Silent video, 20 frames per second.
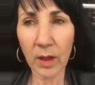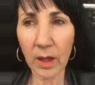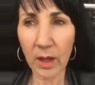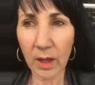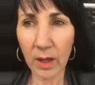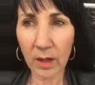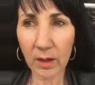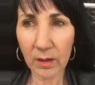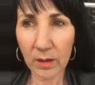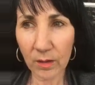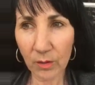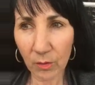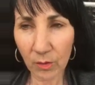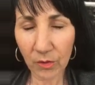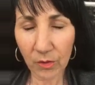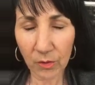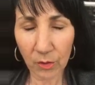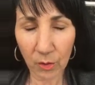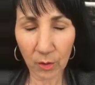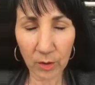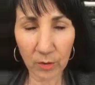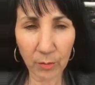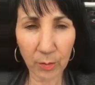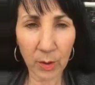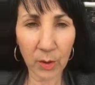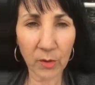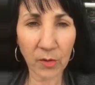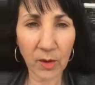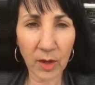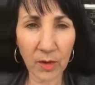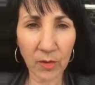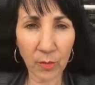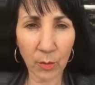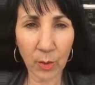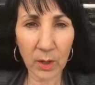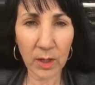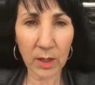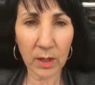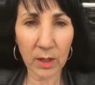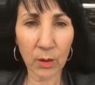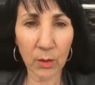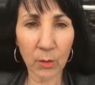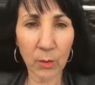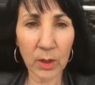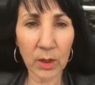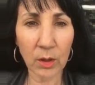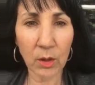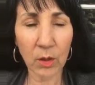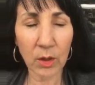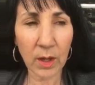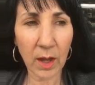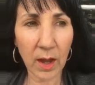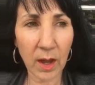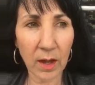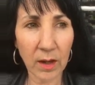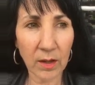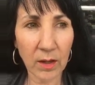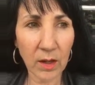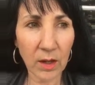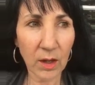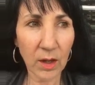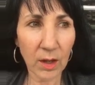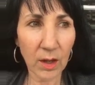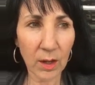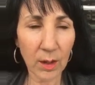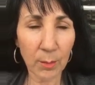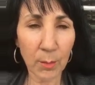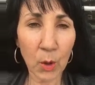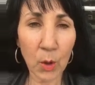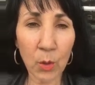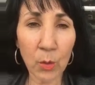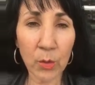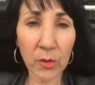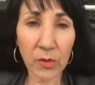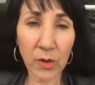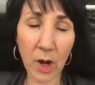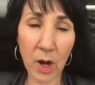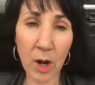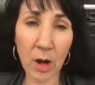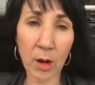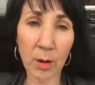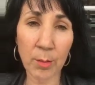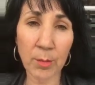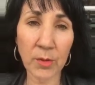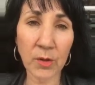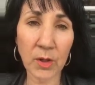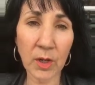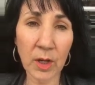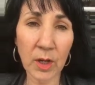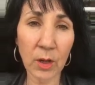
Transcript: And in a restorative process, we look at who was harmed,